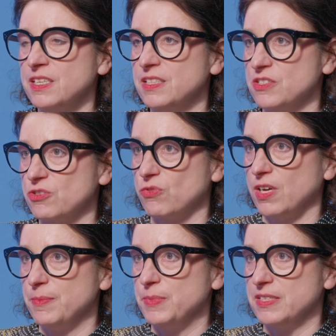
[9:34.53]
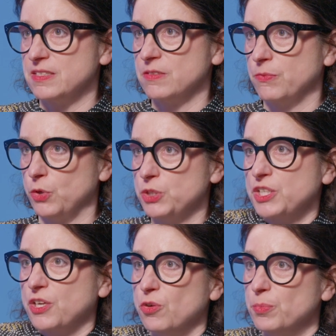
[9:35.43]
described as
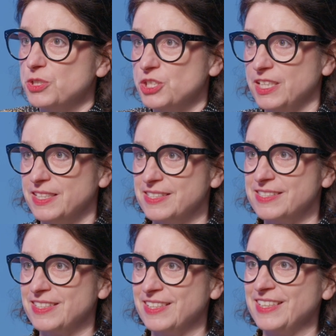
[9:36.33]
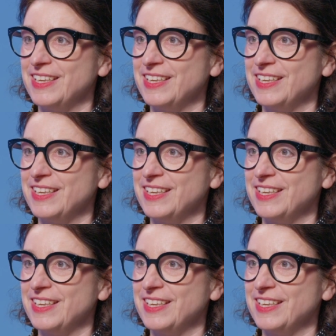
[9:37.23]
vertigo machines,